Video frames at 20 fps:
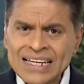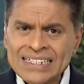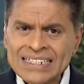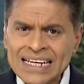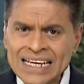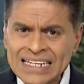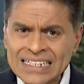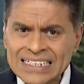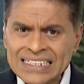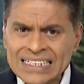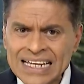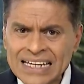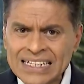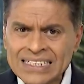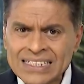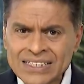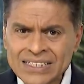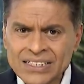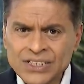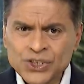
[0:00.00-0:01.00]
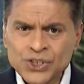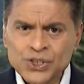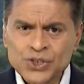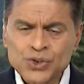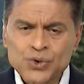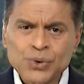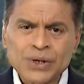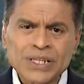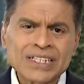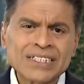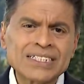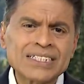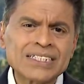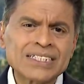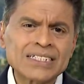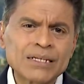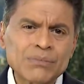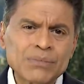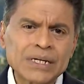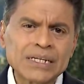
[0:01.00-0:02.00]
day to day decisions with a
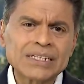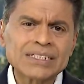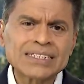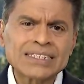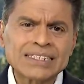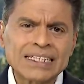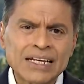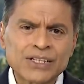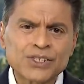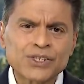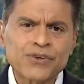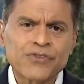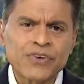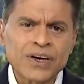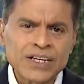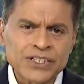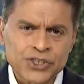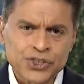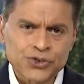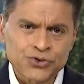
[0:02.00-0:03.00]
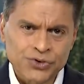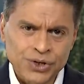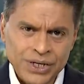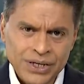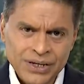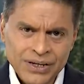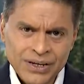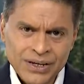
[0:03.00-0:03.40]
similar sense of history.